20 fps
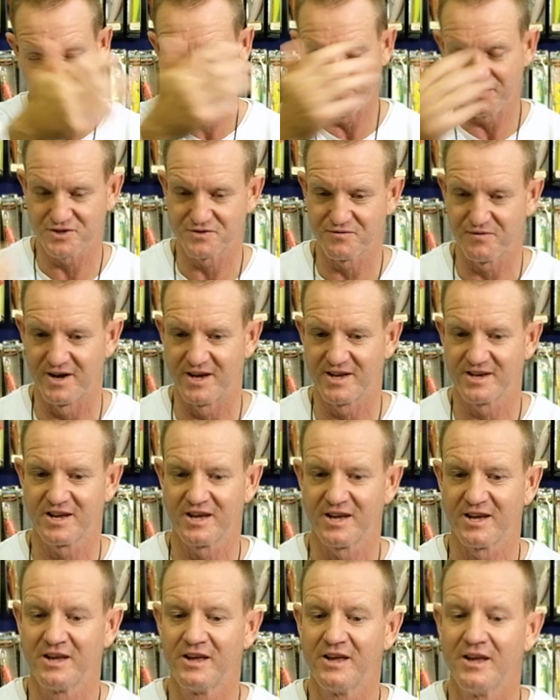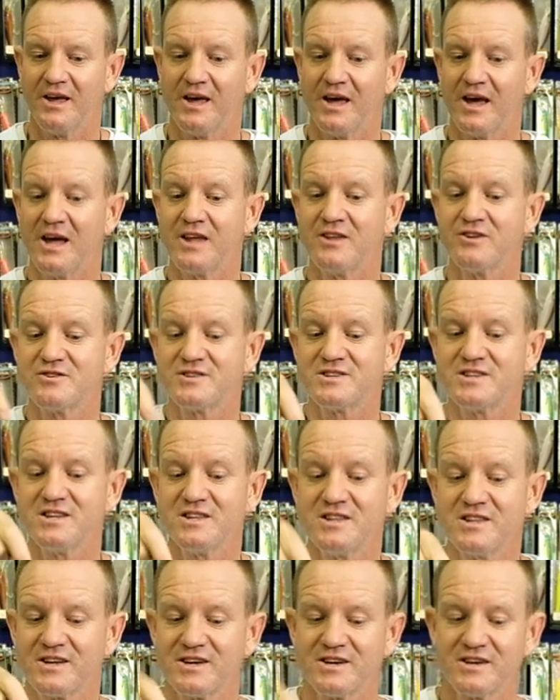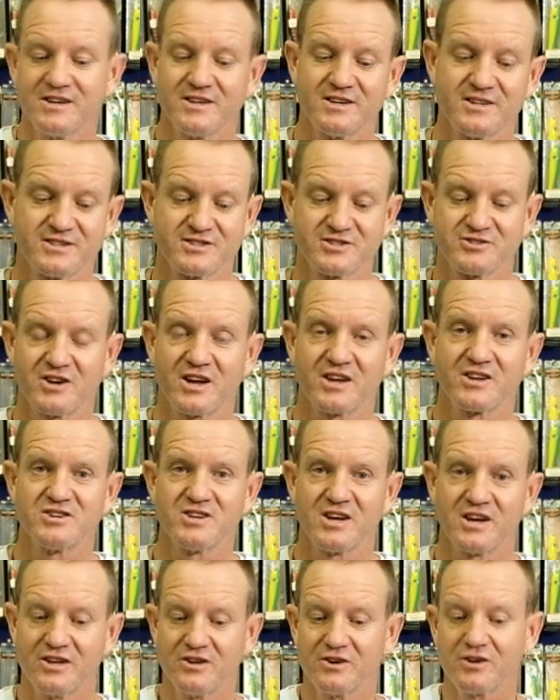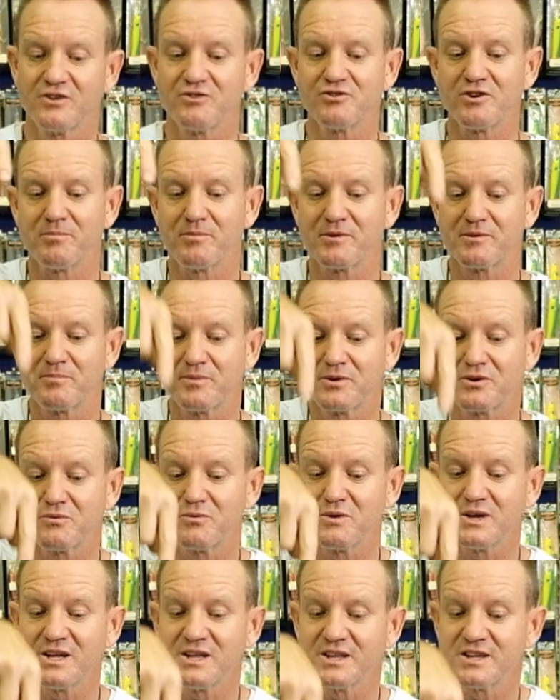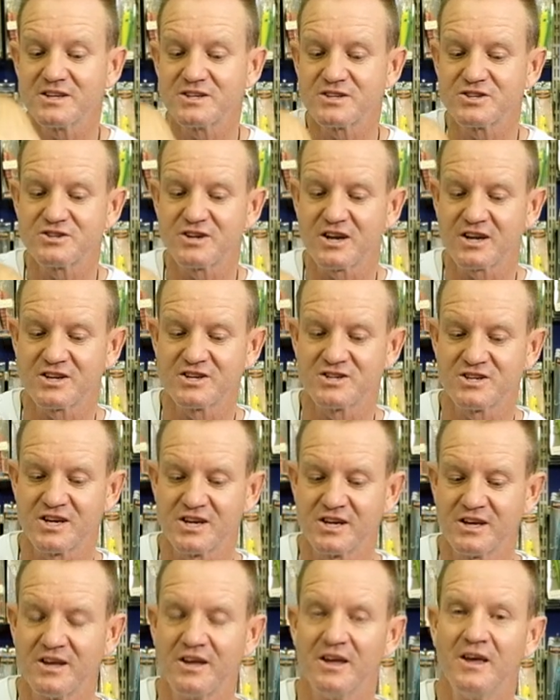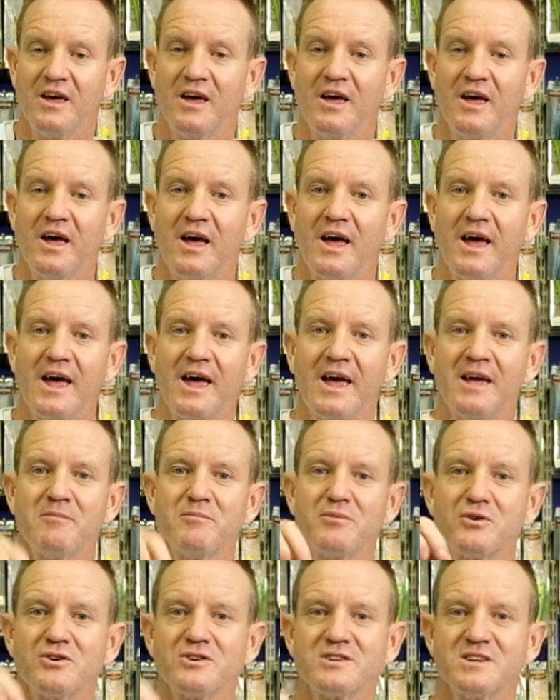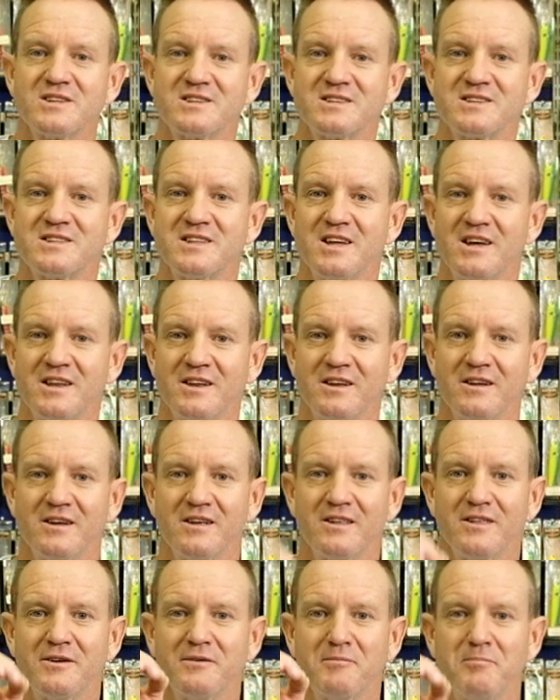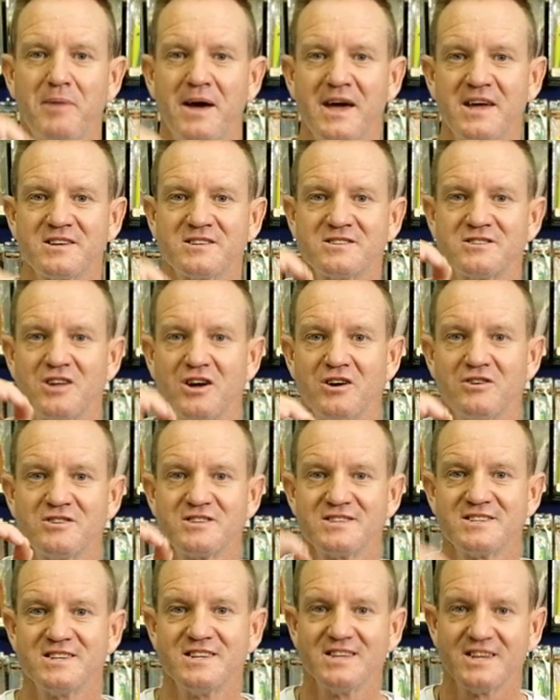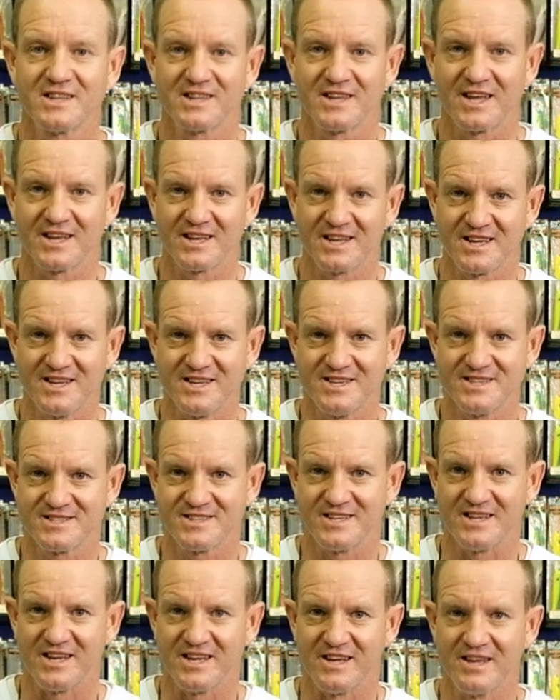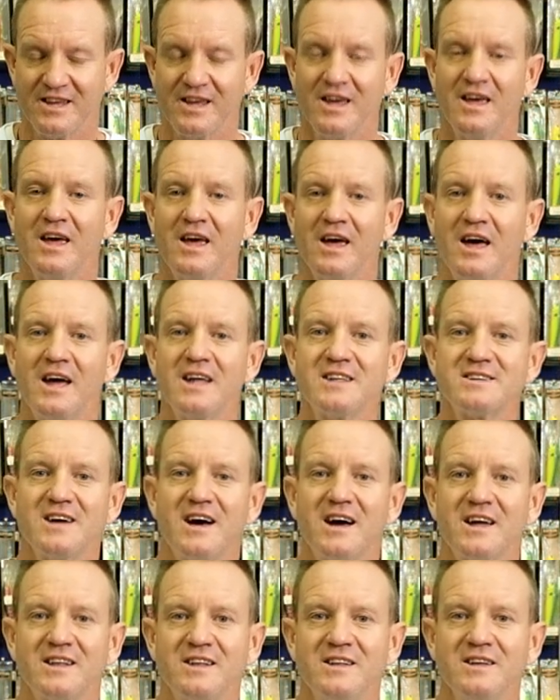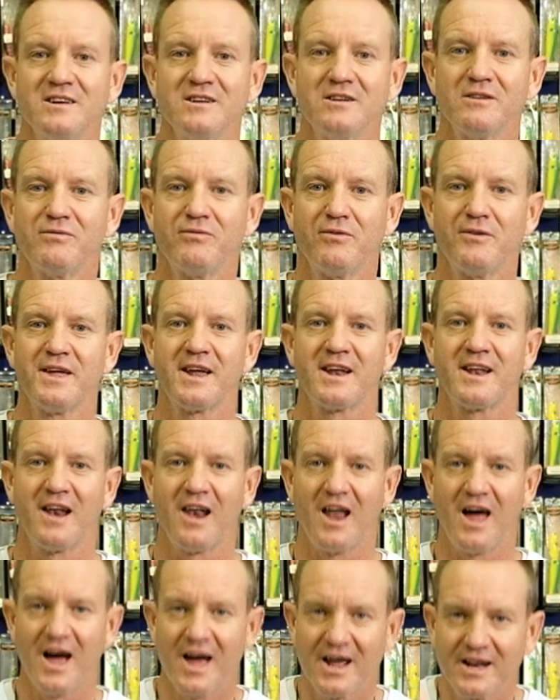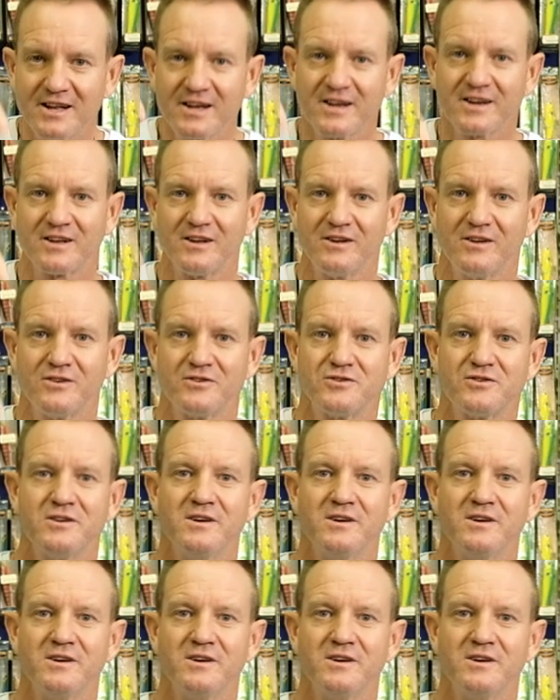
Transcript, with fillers: fish finder and you see the structure, you can drop it between the structure and because it's thin, the bass don't see it that easily. It's ideal for that light little